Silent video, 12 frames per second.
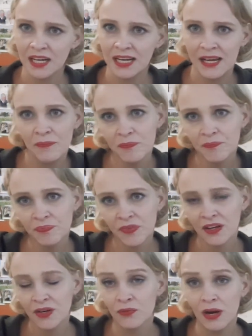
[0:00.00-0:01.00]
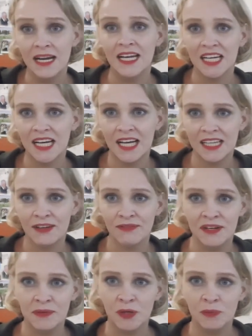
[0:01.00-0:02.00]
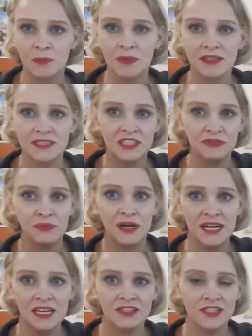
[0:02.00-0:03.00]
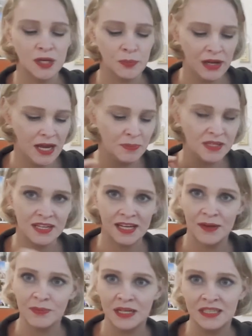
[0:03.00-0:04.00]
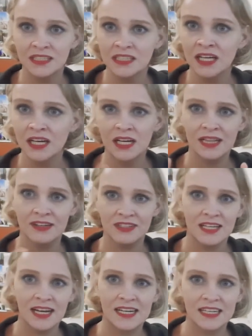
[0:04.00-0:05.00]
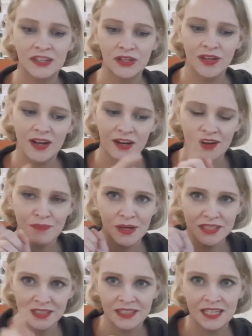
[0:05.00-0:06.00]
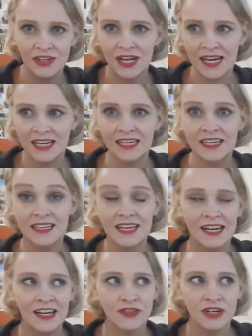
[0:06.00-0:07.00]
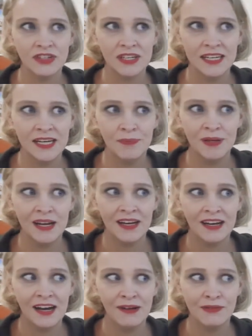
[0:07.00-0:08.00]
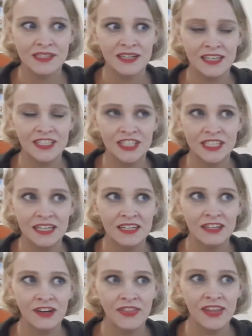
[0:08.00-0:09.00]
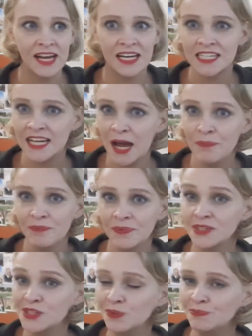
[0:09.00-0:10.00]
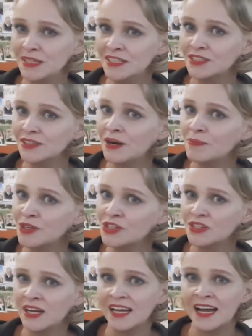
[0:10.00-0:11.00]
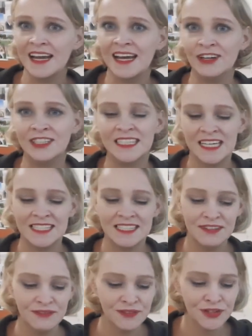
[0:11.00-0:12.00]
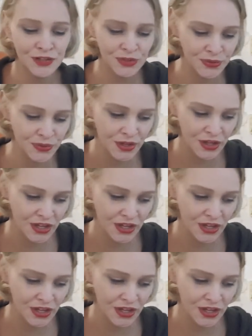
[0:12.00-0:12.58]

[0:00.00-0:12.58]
claim right at that very moment because it's right in the Subway app it's like embedded there's like a little alarm button and you can click it and I tried to click it but then I was like shit nothing actually happened to me so I'm not like I cannot test it for you